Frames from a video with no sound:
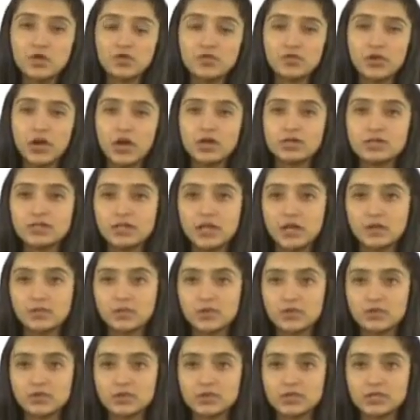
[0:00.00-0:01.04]
Freight can
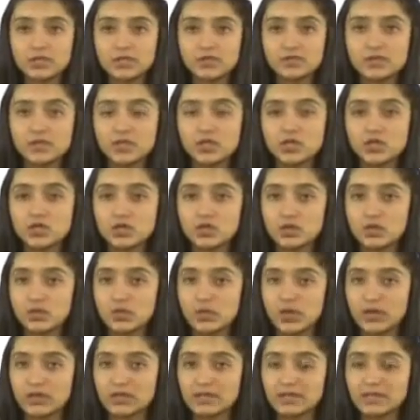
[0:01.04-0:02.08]
be received in two
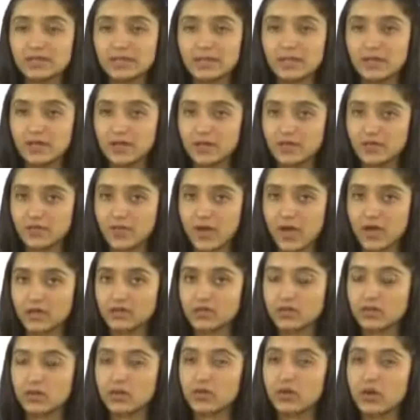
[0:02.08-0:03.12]
ways, in
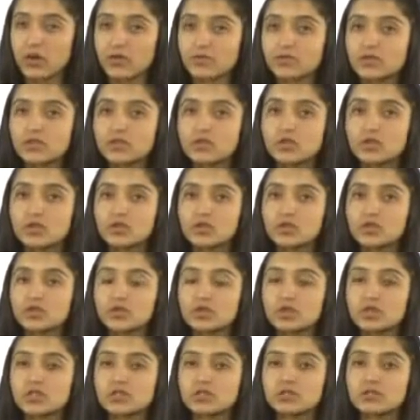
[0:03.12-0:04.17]
advance or after the
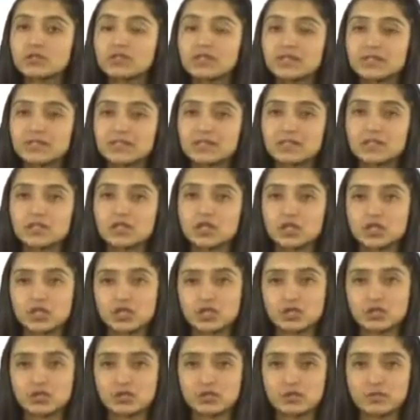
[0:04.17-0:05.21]
goods reach the
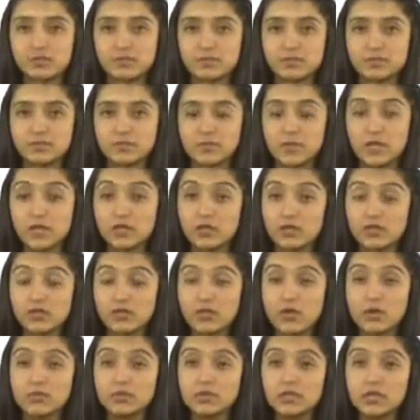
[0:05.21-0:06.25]
destination. In the
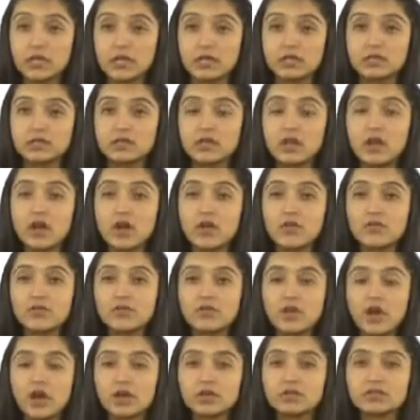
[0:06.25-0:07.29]
former case,
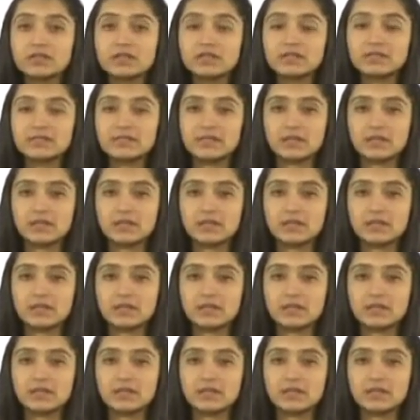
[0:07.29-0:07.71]
freight is